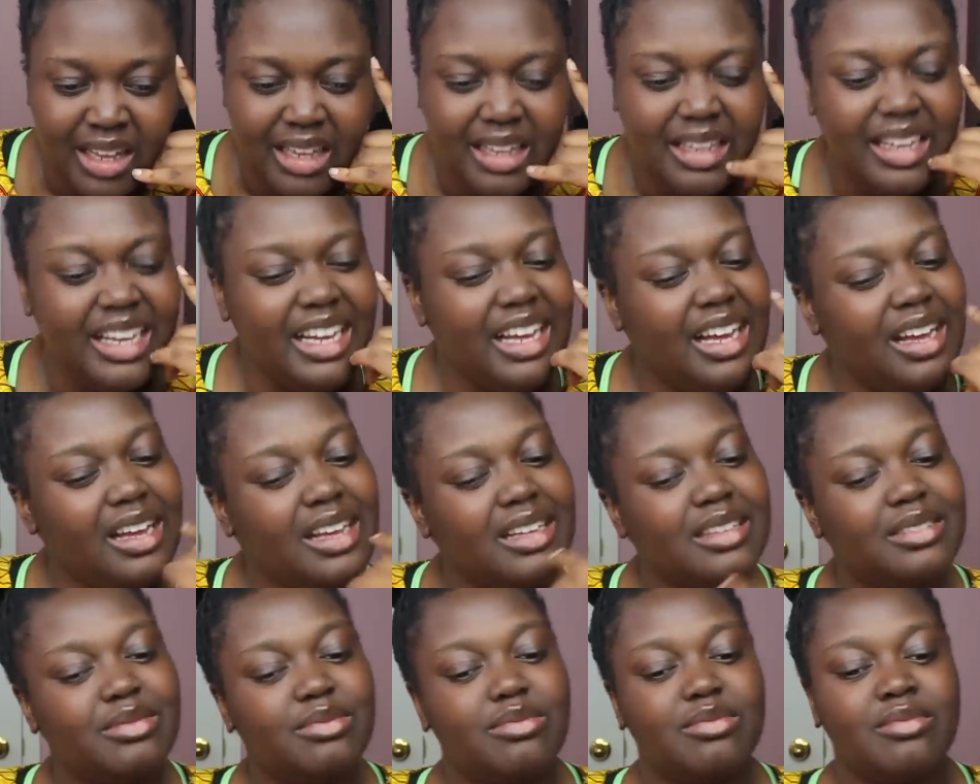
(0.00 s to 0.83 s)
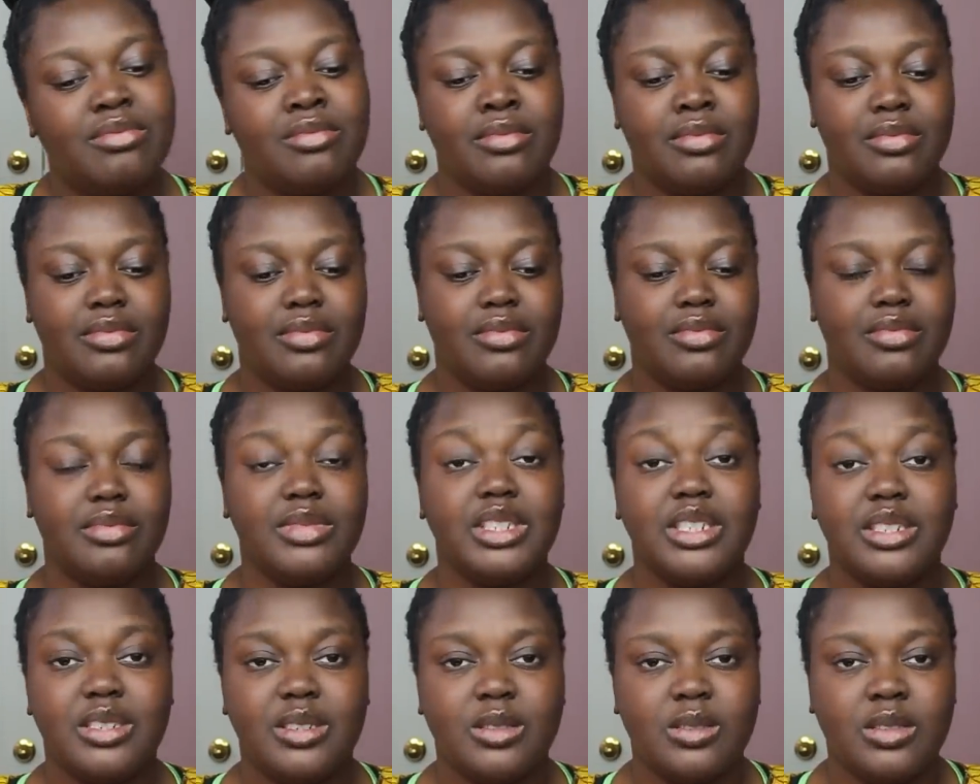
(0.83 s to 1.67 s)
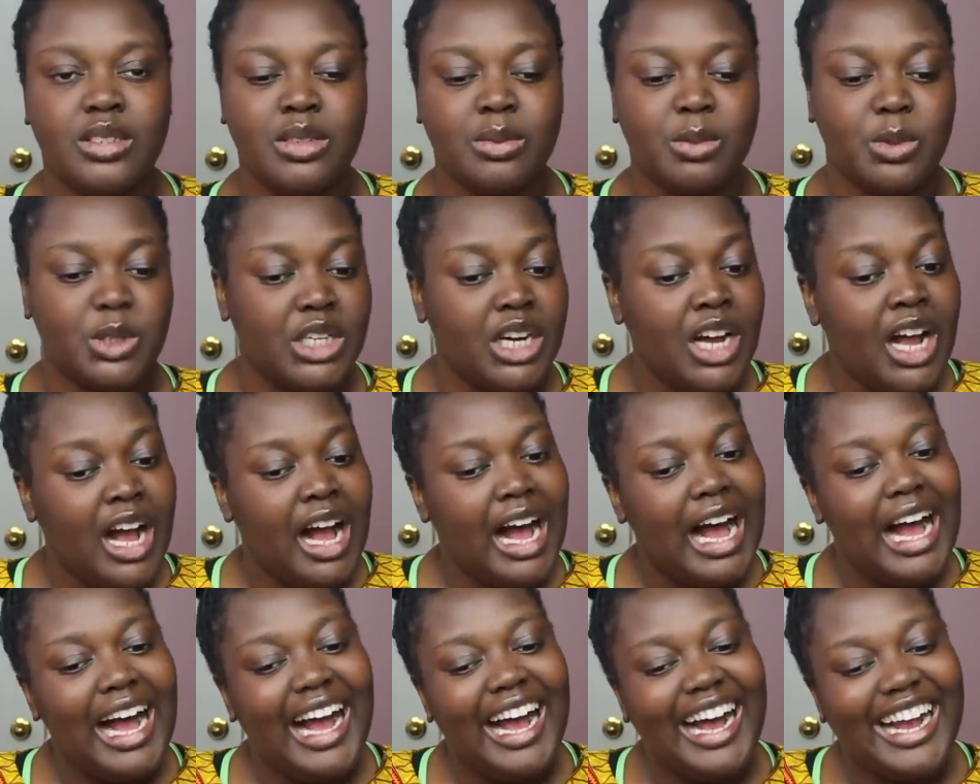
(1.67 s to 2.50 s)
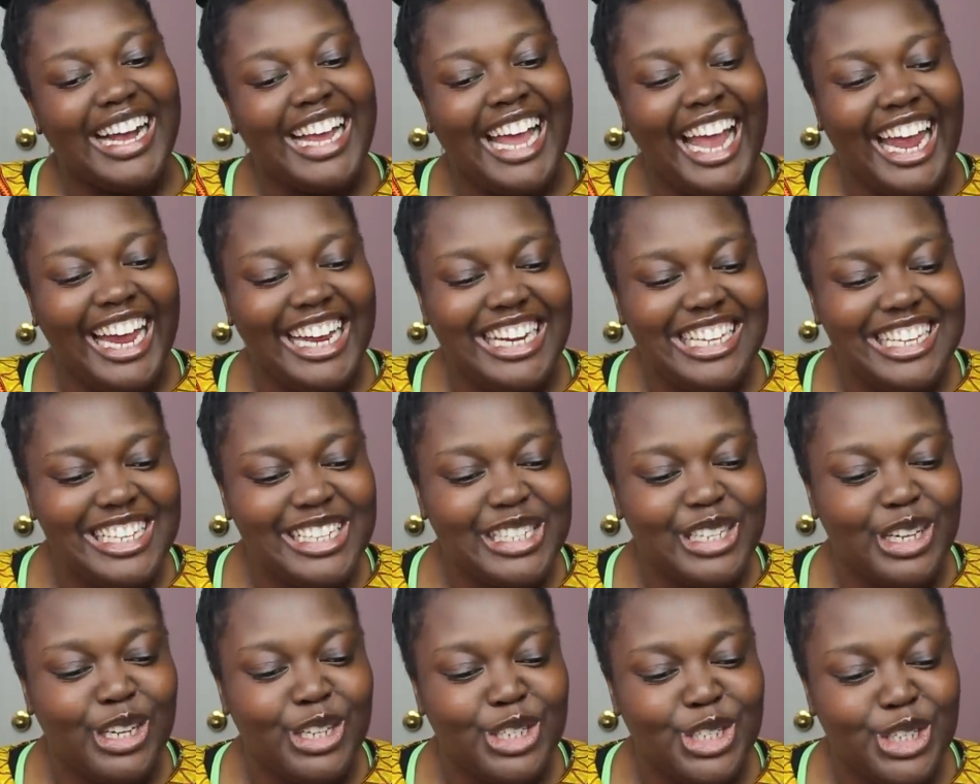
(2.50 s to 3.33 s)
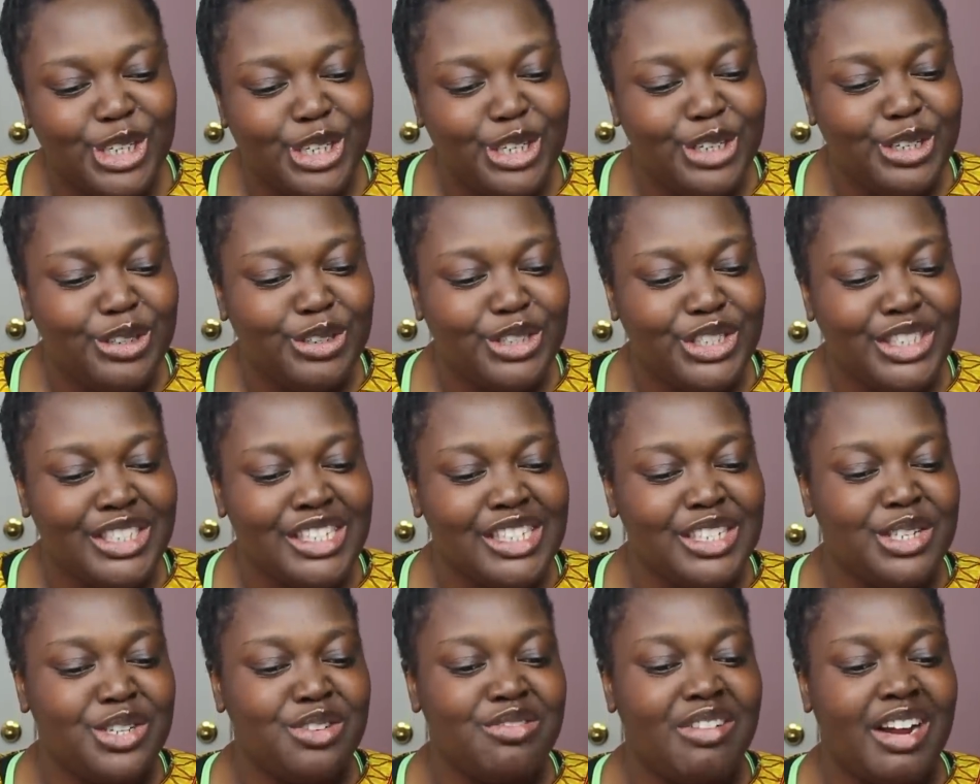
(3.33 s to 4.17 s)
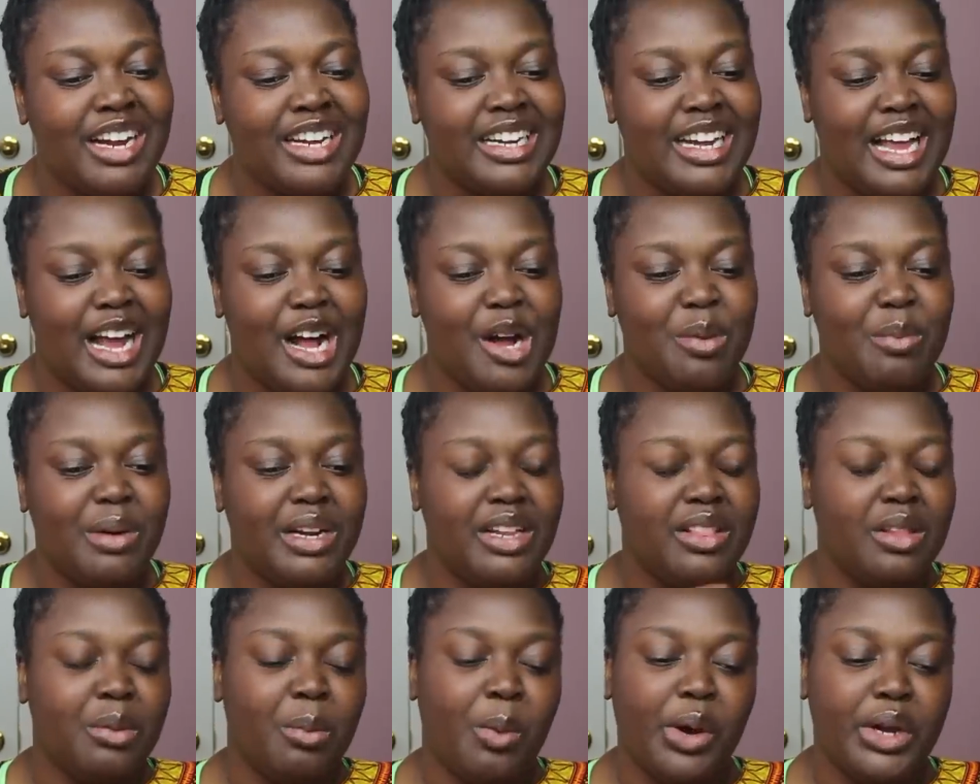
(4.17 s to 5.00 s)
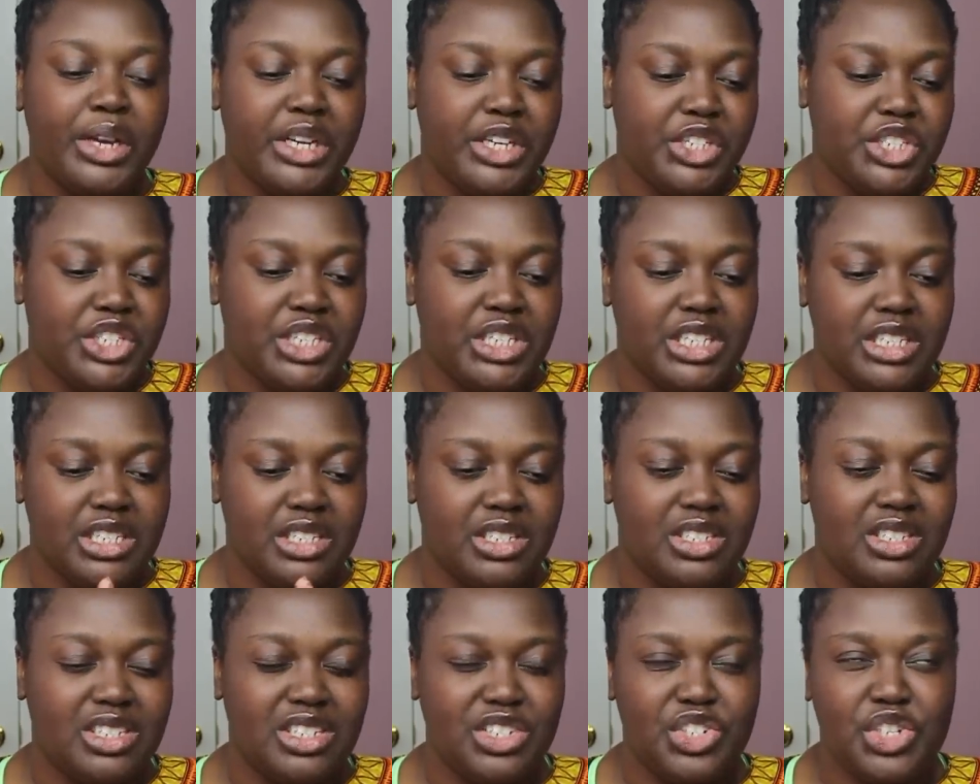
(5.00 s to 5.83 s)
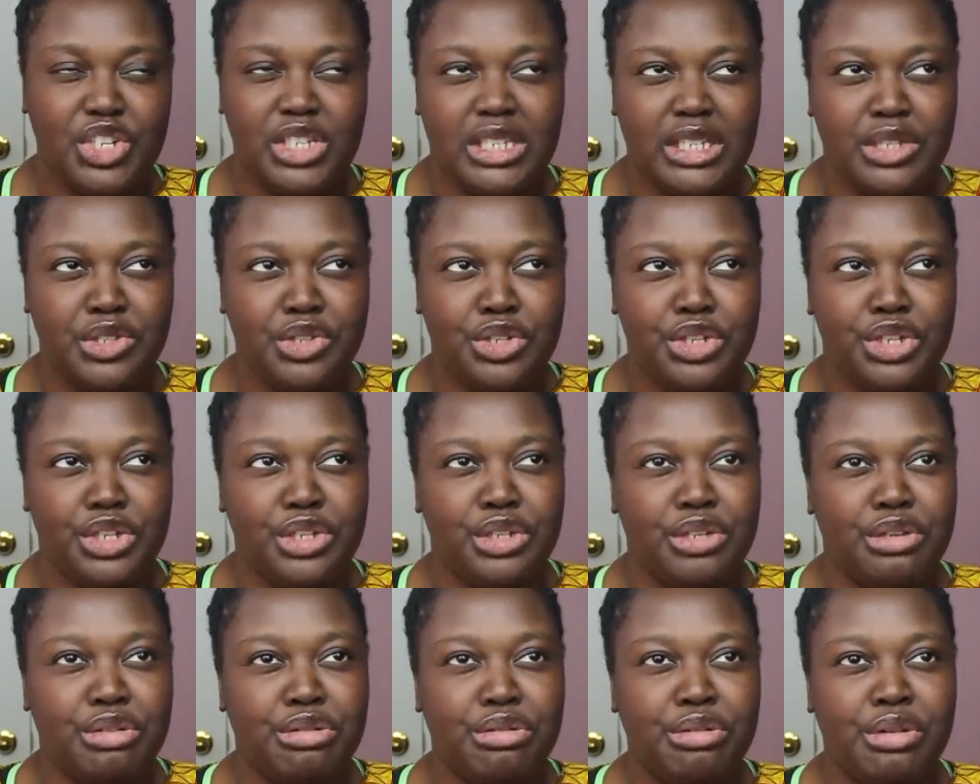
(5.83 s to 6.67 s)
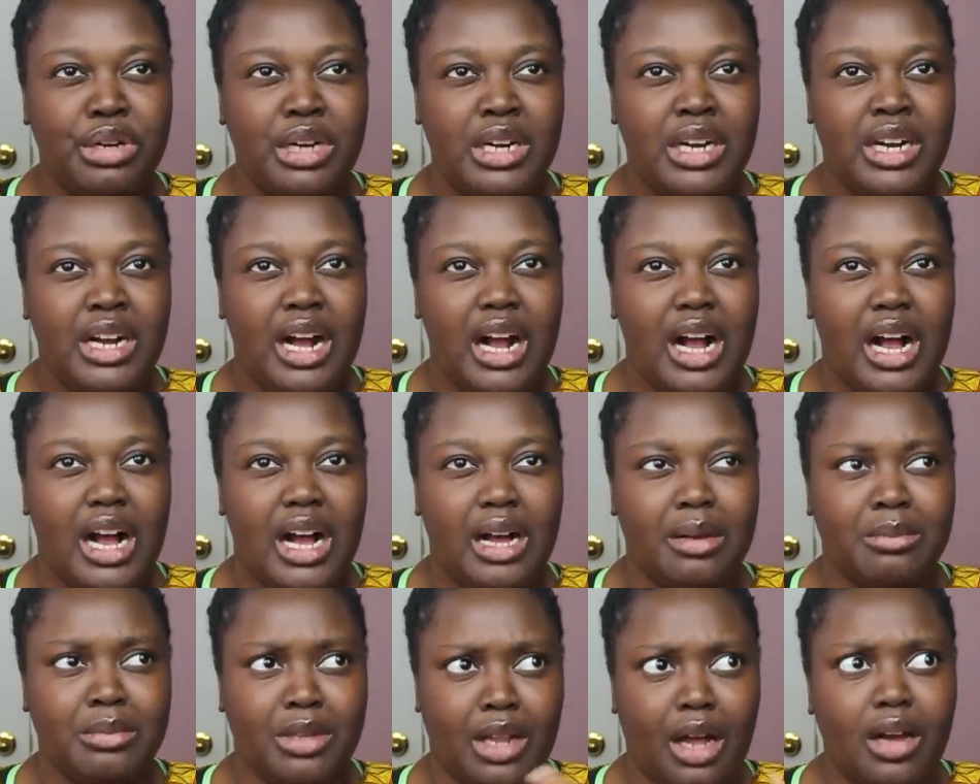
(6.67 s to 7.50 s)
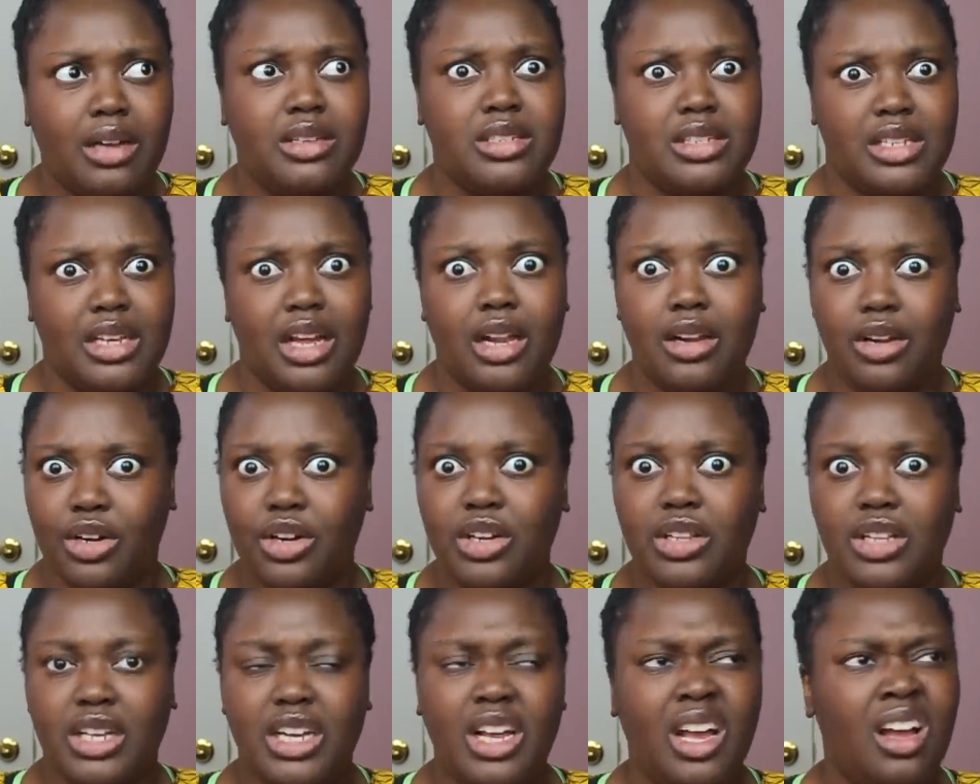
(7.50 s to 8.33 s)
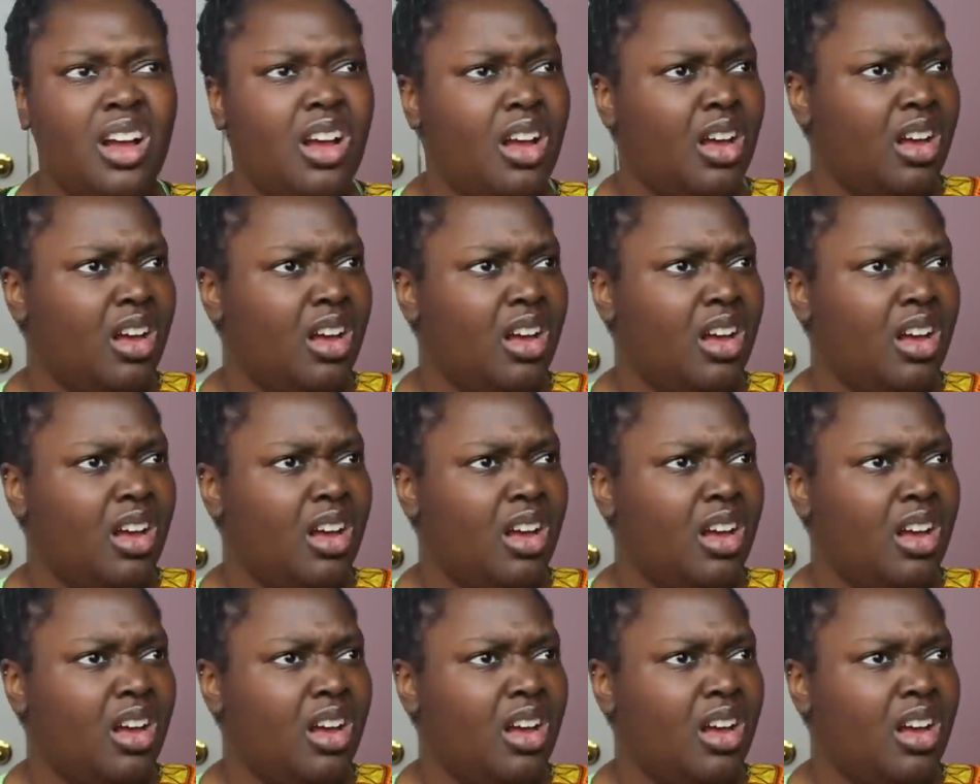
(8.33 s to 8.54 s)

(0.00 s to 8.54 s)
Leah, go somewhere. Katie is unsure who she's into right now, but in the morning she's into locks and Curly.